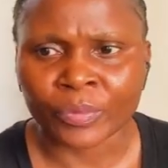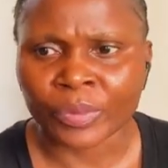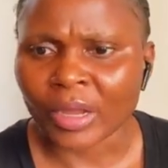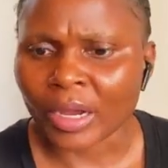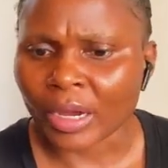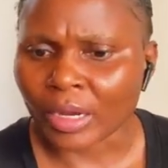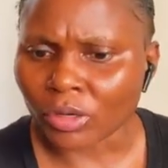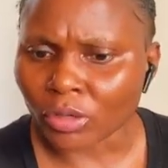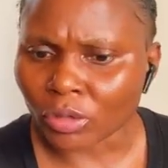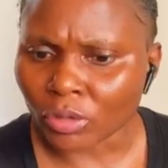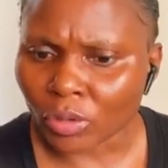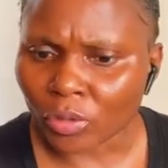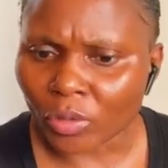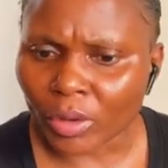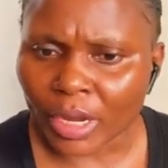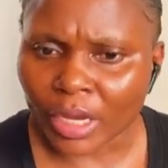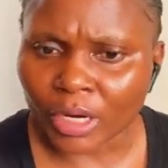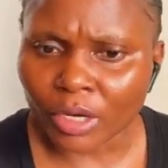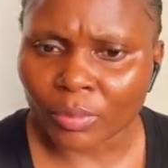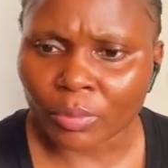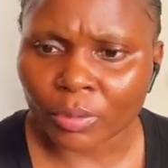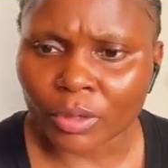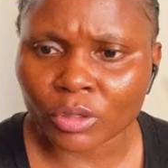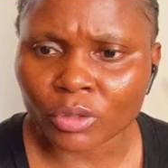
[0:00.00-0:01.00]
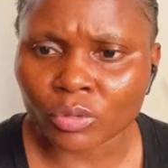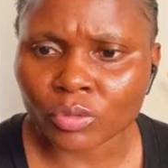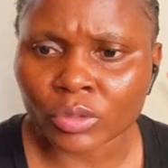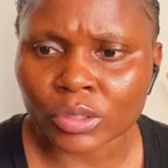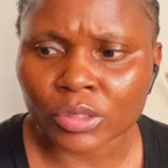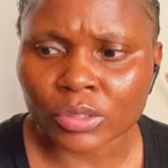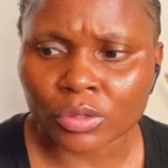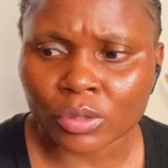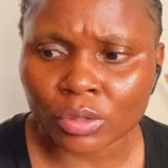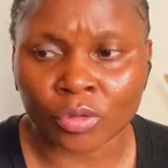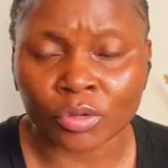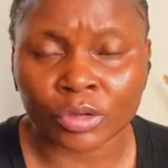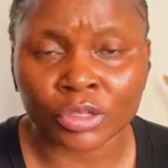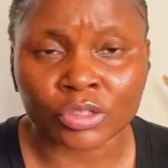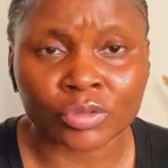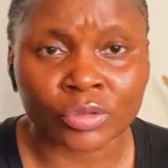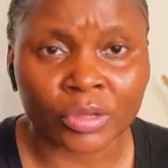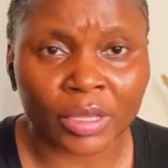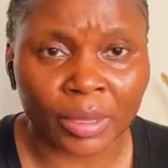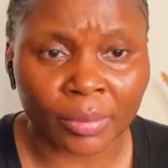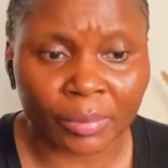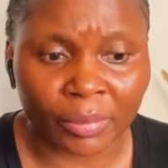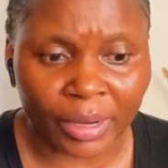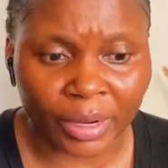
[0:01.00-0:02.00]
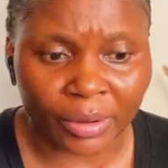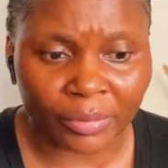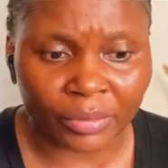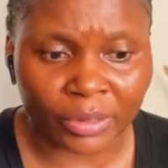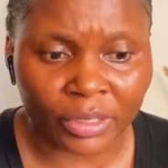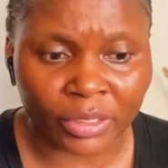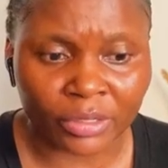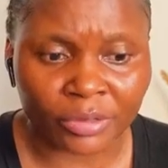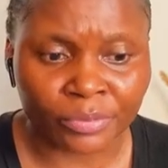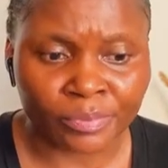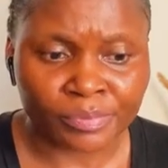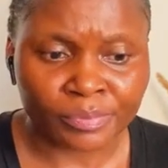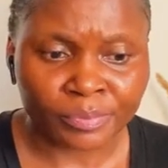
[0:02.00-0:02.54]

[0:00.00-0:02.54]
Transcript: I don't know anybody who is going to get married